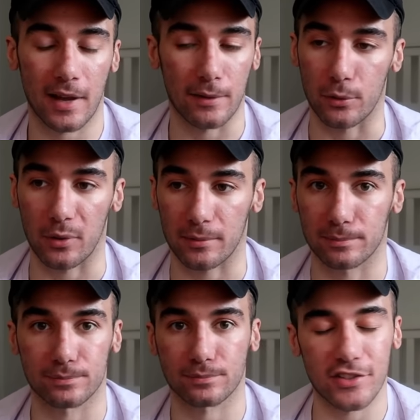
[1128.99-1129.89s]
Everyone.
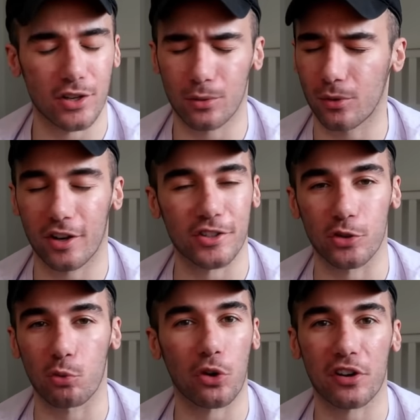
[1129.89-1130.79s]
I don't want you
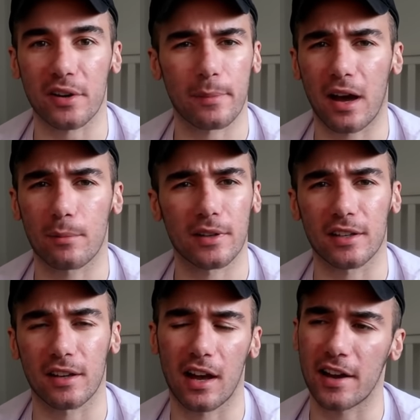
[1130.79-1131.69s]
to worry about
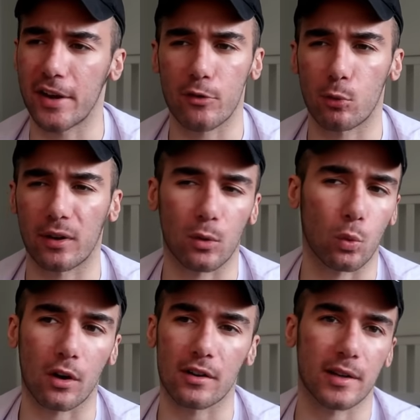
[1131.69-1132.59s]
me. I never want to
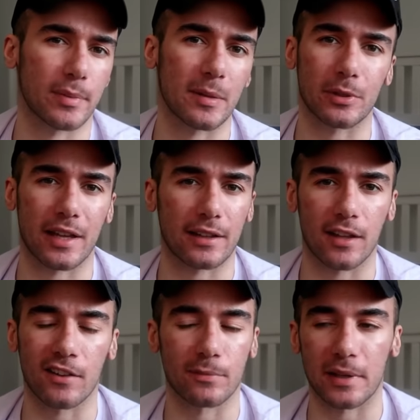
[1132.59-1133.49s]
worry people that
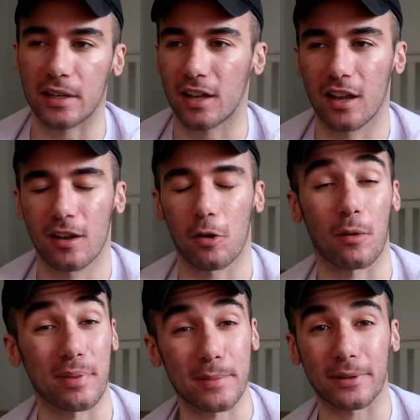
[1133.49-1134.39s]
love me or
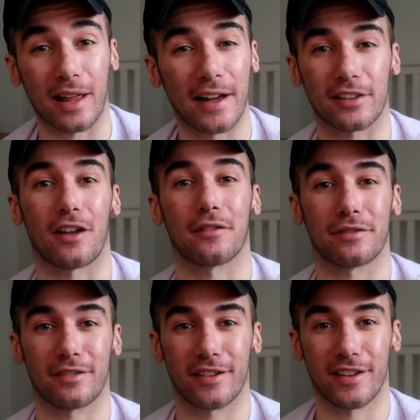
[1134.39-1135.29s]
people I
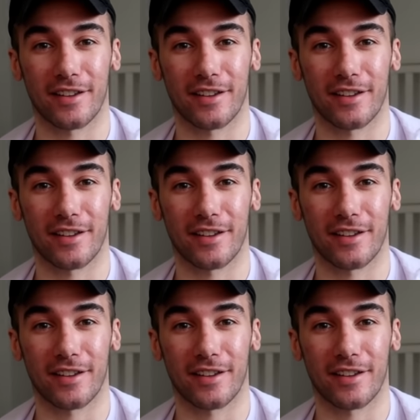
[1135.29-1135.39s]
love.